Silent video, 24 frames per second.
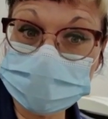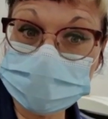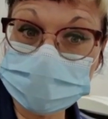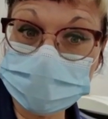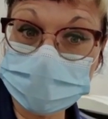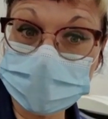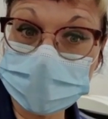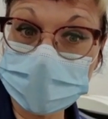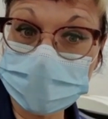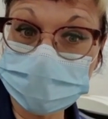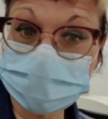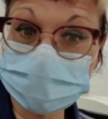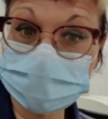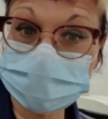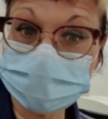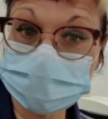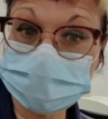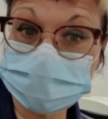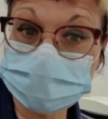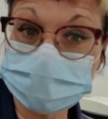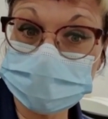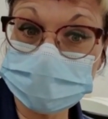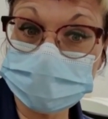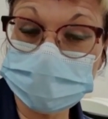So I'll have a look
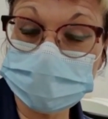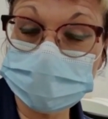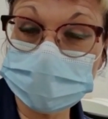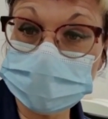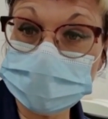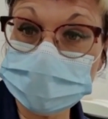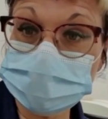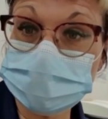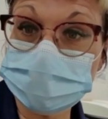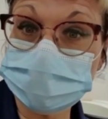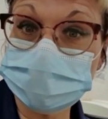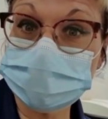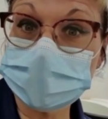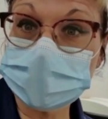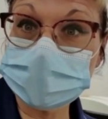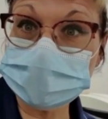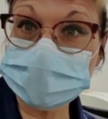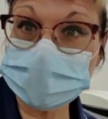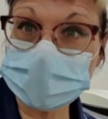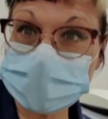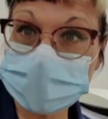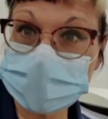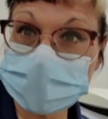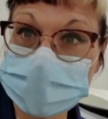through the virtual
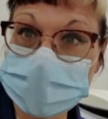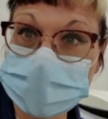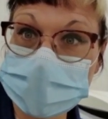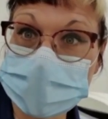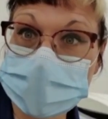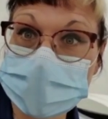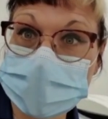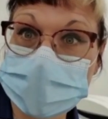fracture clinic,